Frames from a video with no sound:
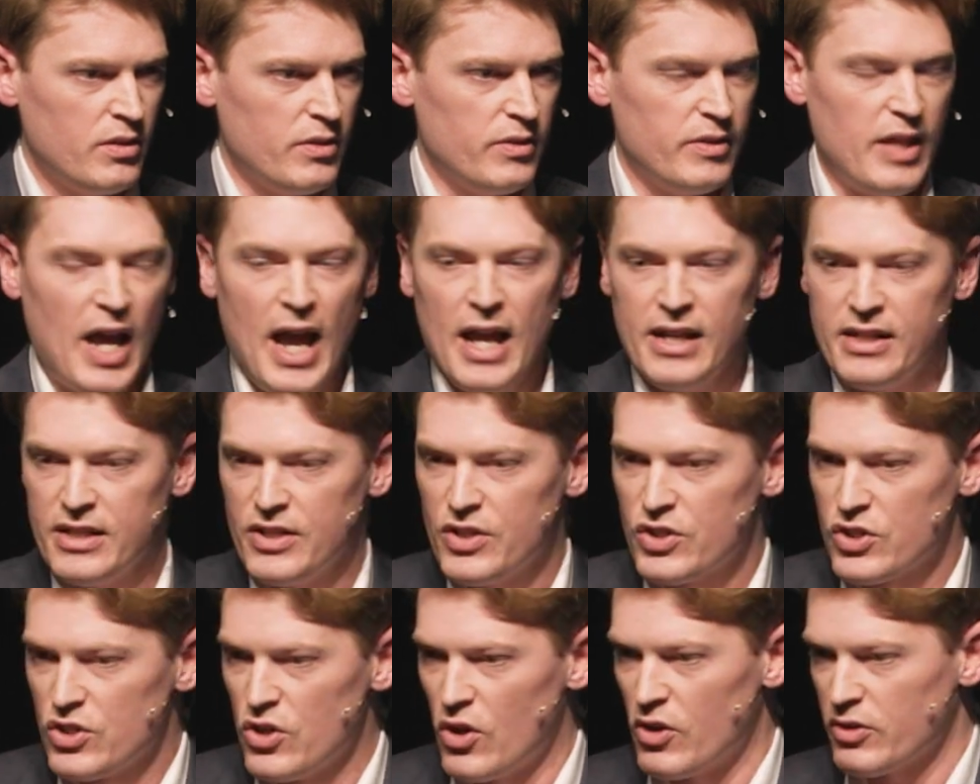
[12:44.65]
That
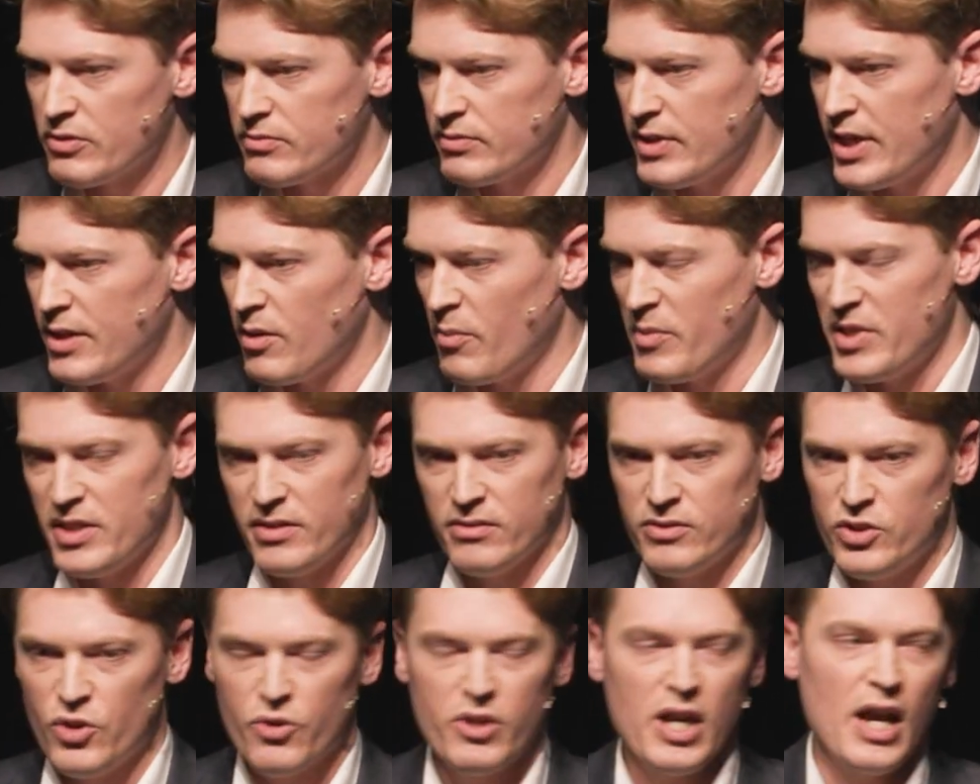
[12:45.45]
is not, I
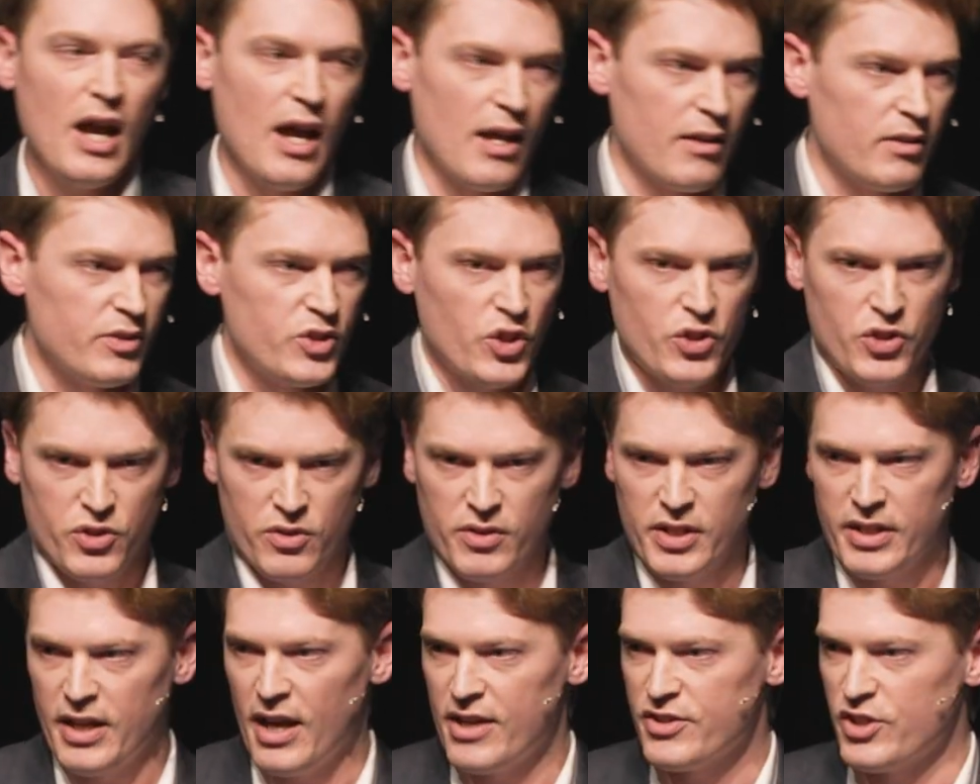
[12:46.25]
mean, you can't,
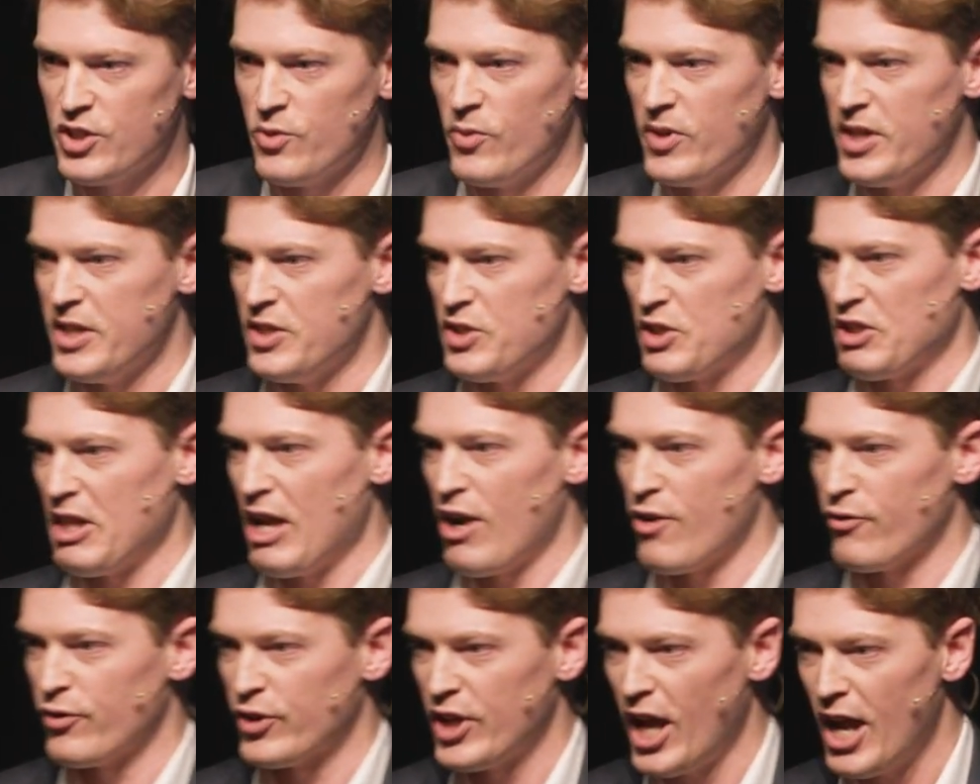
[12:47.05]
just in case anyone needs
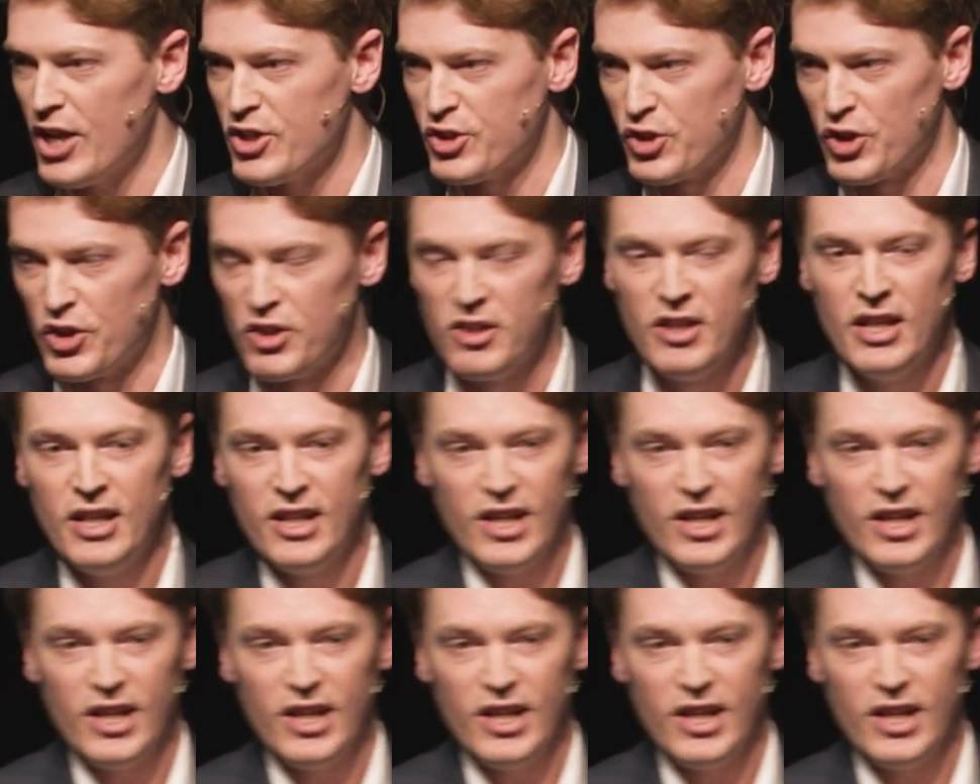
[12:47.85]
clarification,